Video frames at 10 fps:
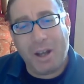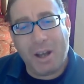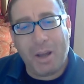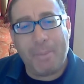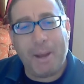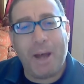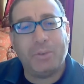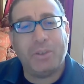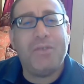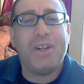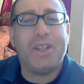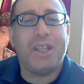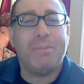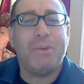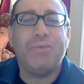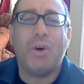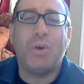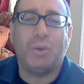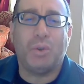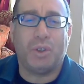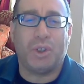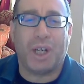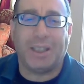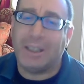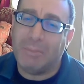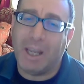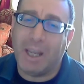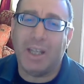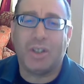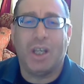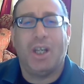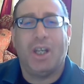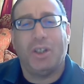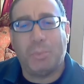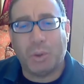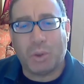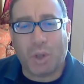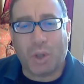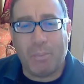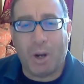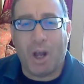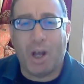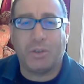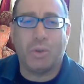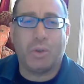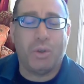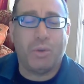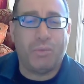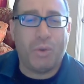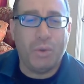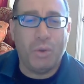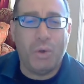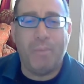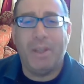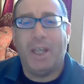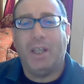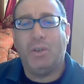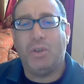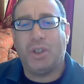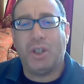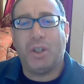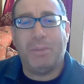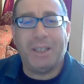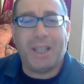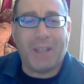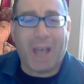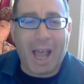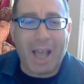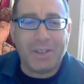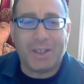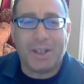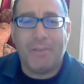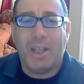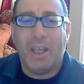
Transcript: about everything before you do a trade. It means you put stop loss, you see the volume, you see the bid and the ask.